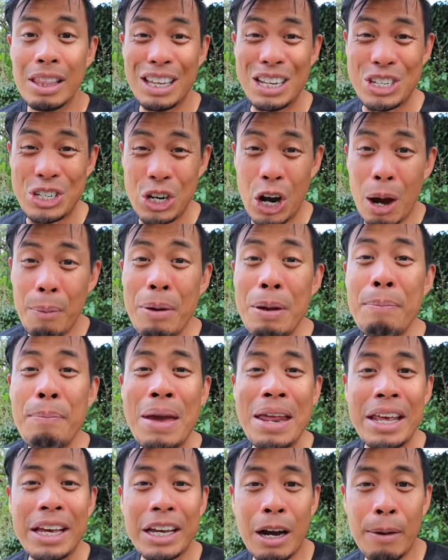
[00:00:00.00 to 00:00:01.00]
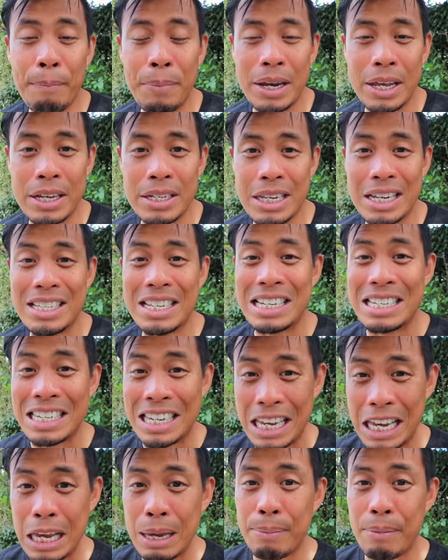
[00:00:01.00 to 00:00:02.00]
the job in many companies is a
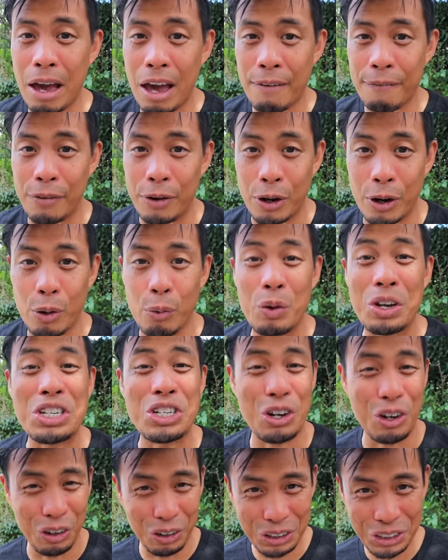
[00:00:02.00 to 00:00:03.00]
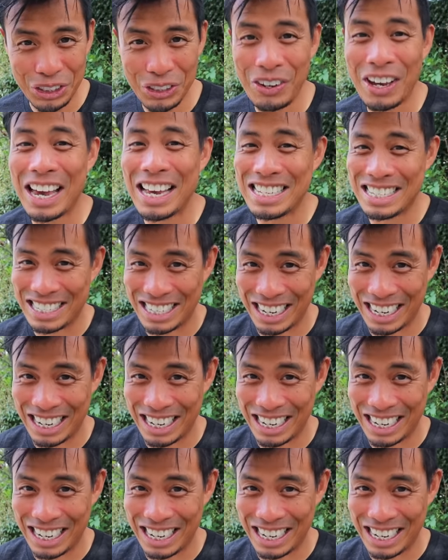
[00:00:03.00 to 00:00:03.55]
team effort, which also has